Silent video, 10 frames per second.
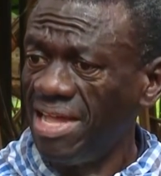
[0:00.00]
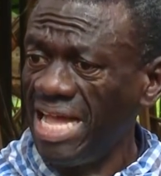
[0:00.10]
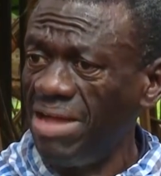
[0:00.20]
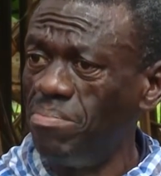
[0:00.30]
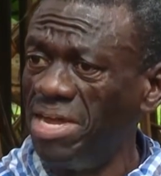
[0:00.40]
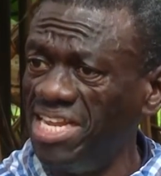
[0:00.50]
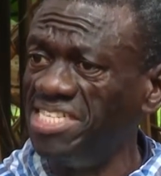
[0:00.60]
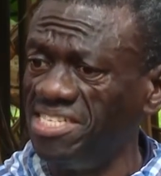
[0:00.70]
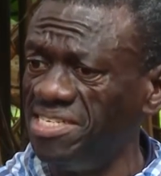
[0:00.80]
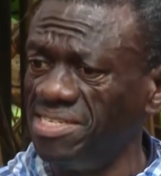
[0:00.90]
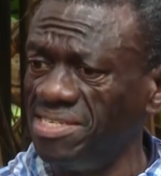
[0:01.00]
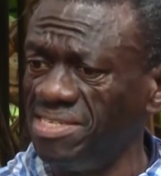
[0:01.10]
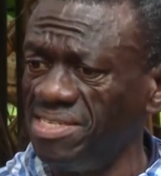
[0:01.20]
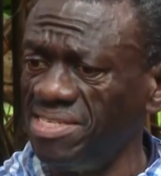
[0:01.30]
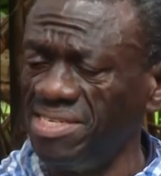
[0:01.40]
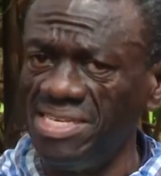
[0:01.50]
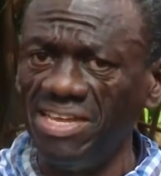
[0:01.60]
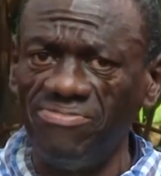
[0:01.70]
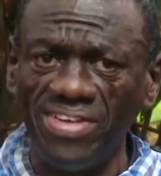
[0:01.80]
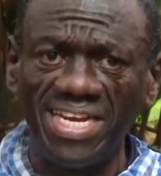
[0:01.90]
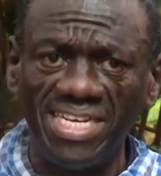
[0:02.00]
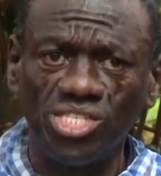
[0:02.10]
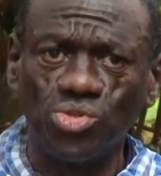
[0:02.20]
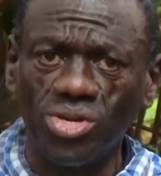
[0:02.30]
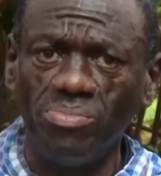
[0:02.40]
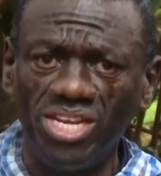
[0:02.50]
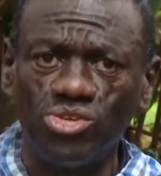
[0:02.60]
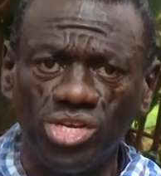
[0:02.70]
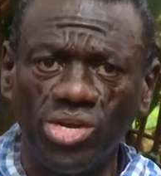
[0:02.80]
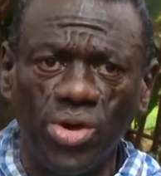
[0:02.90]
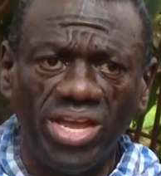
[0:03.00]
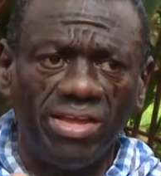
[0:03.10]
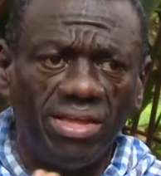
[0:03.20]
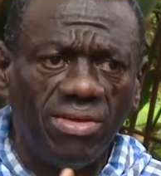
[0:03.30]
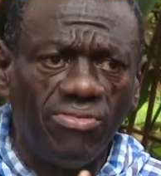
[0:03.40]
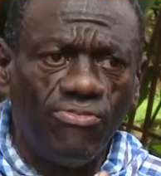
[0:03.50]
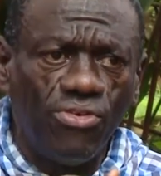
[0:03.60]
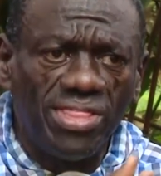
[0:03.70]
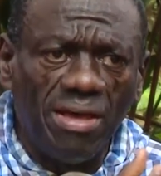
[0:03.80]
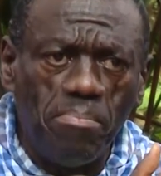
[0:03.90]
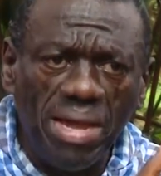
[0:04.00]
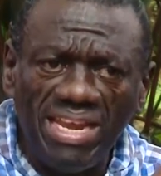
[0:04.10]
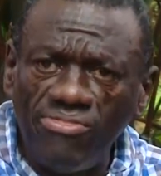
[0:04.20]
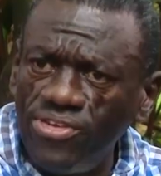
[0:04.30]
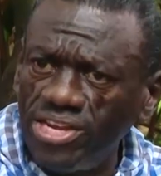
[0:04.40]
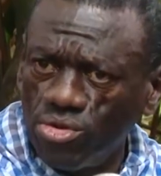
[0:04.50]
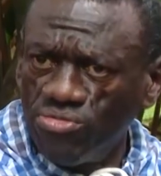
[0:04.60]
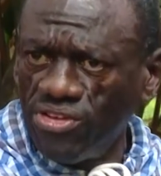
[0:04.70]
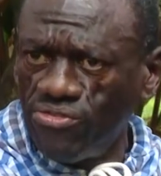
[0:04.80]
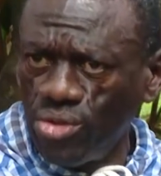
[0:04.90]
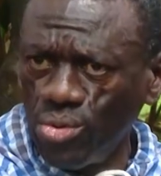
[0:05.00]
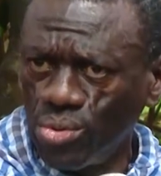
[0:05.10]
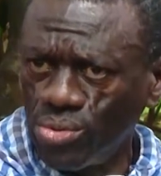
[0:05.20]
are managed in a very discriminatory way for the benefit of a few.